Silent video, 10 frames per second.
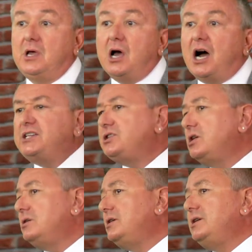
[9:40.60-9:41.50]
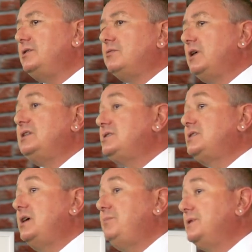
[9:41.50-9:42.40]
I started in the real
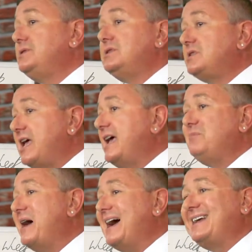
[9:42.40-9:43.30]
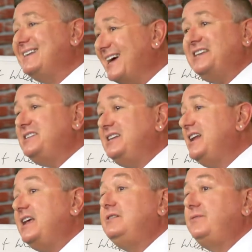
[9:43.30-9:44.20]
estate business, gang, back in
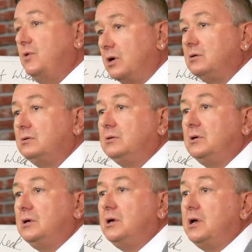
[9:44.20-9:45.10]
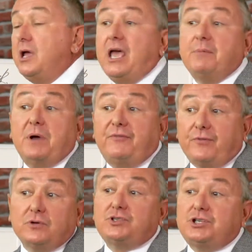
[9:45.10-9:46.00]
1984. And my
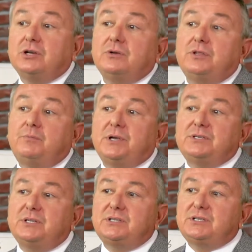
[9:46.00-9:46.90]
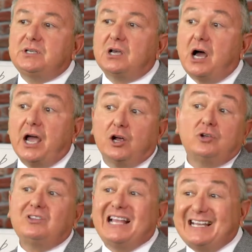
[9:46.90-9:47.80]
first year in the business, I
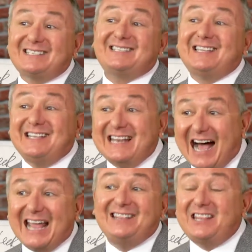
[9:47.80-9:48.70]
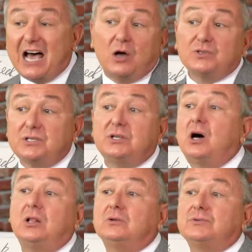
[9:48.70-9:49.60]
earned less than
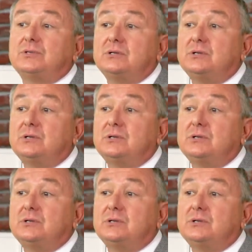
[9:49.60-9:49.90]
$9,000.